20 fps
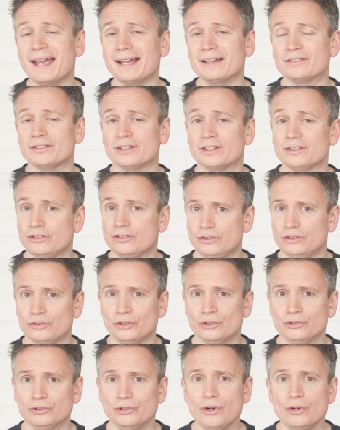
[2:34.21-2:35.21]
access to
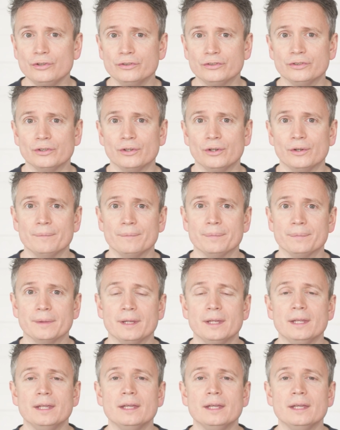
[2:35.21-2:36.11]
Search Console.